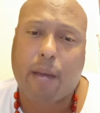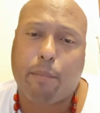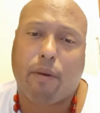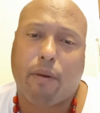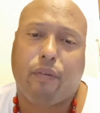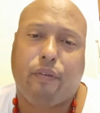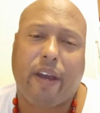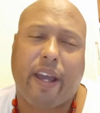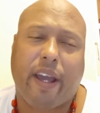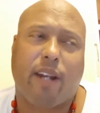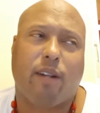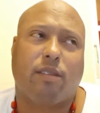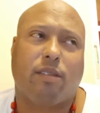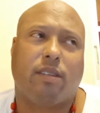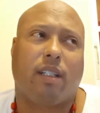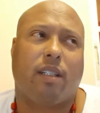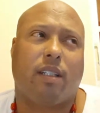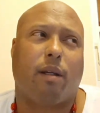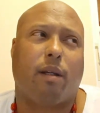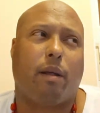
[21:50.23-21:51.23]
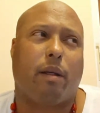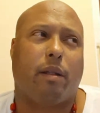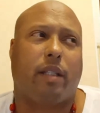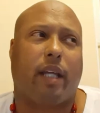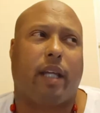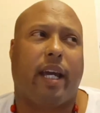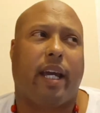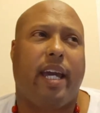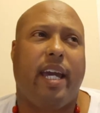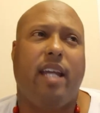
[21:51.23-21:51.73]
but Fatal,
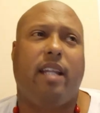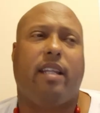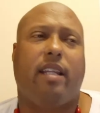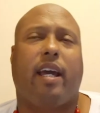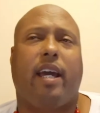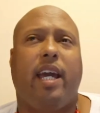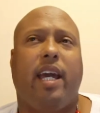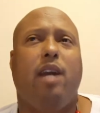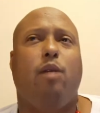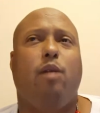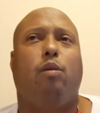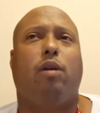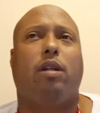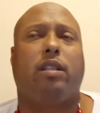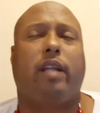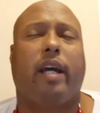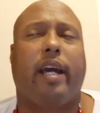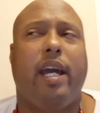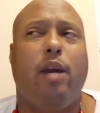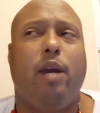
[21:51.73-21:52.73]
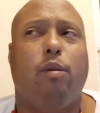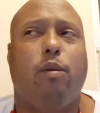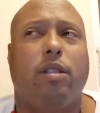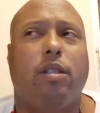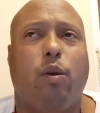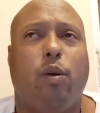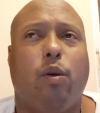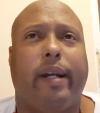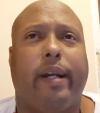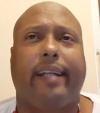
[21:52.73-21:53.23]
the Heat were
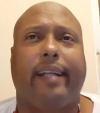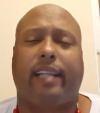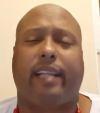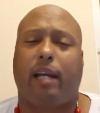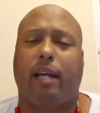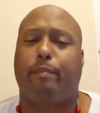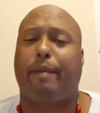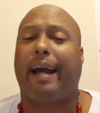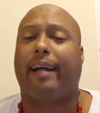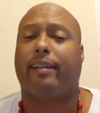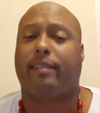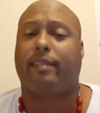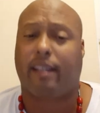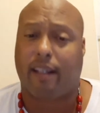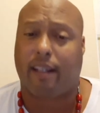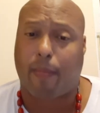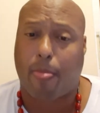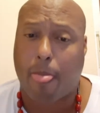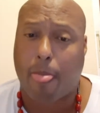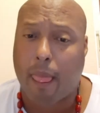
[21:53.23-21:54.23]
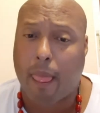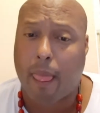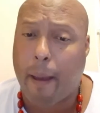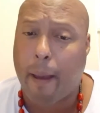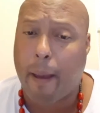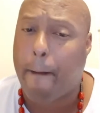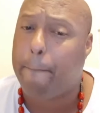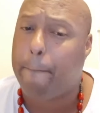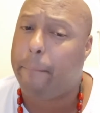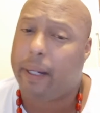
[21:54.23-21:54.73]
doing anything back then,
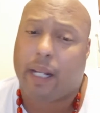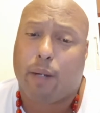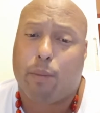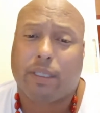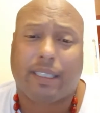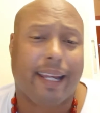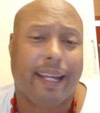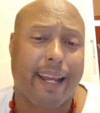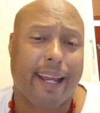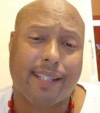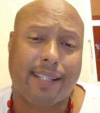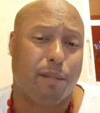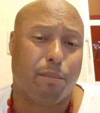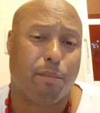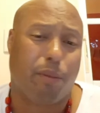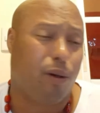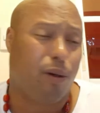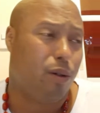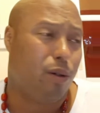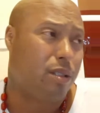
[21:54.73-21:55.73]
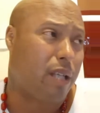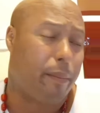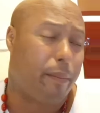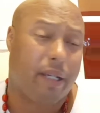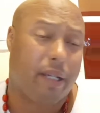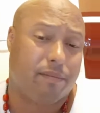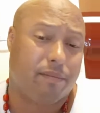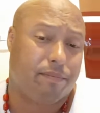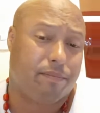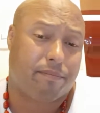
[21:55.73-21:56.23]
but it was the Knicks and Bulls. I
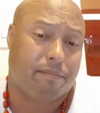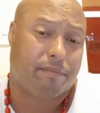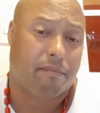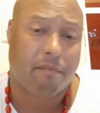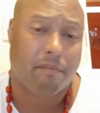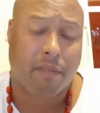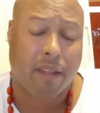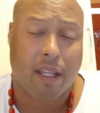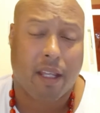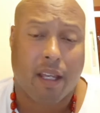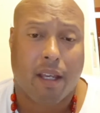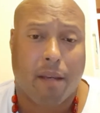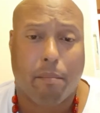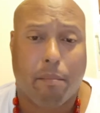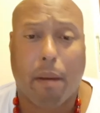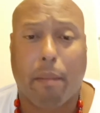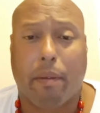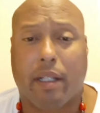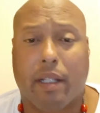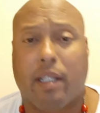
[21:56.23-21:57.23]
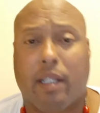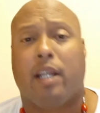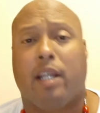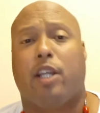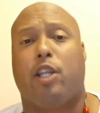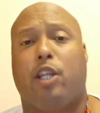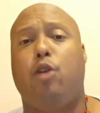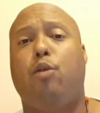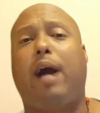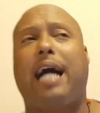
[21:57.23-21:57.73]
mean, remember,
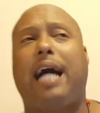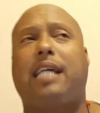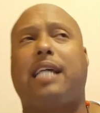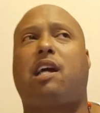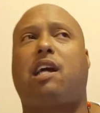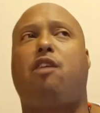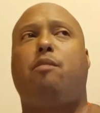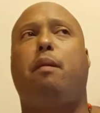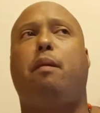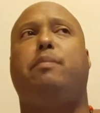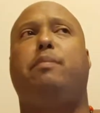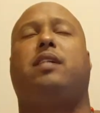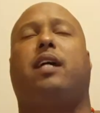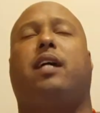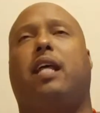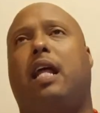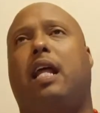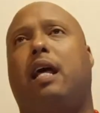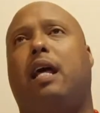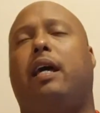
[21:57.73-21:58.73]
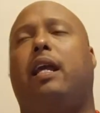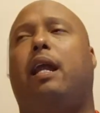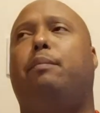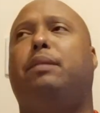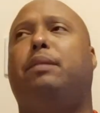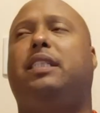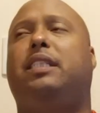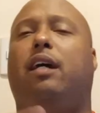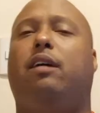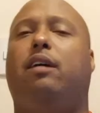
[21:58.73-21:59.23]
you guys got to remember something, and I'm
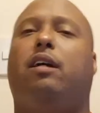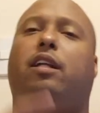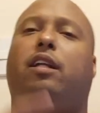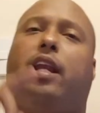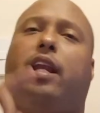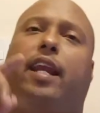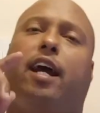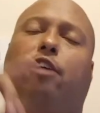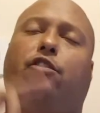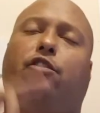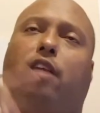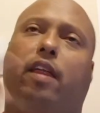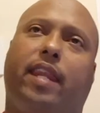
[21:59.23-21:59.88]
gonna tell, and on